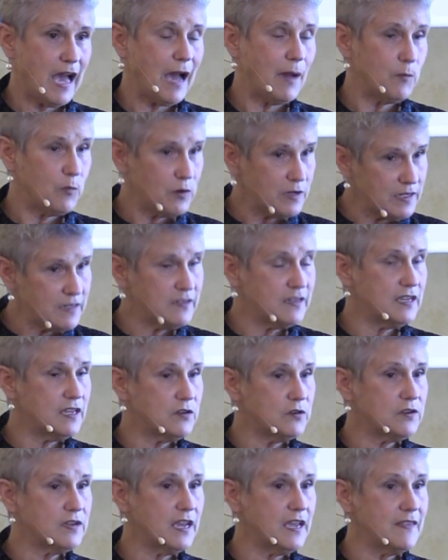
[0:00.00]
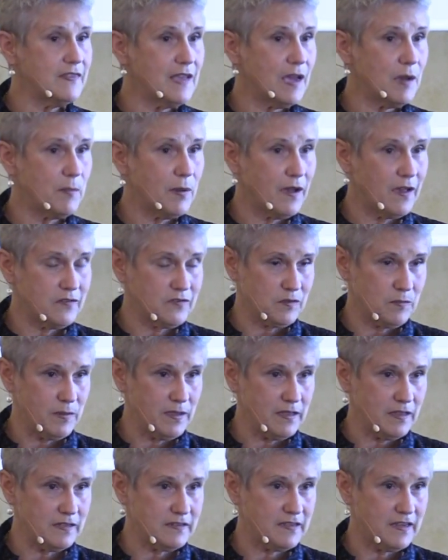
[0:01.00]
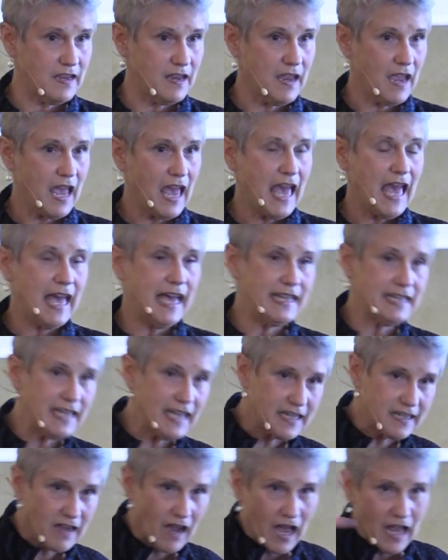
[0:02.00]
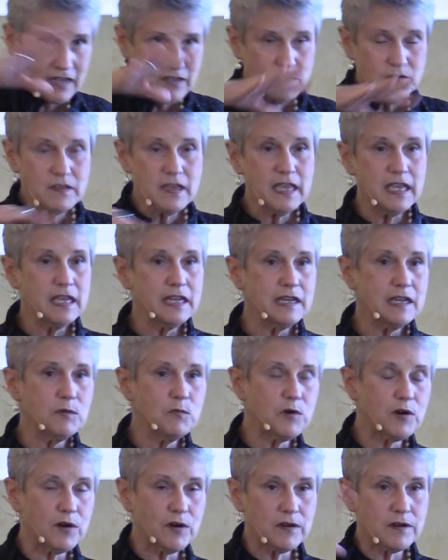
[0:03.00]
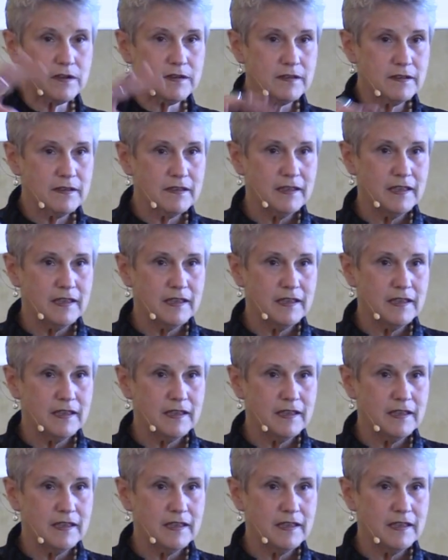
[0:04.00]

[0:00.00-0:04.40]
I'm willing to entertain that possibility and let God do the healing work.